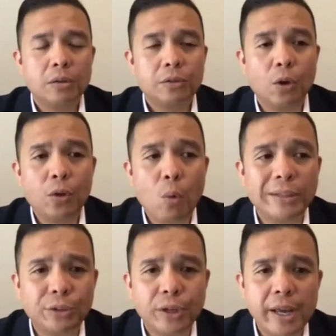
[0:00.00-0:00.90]
the
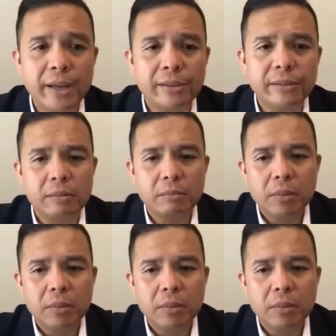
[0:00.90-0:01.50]
question is,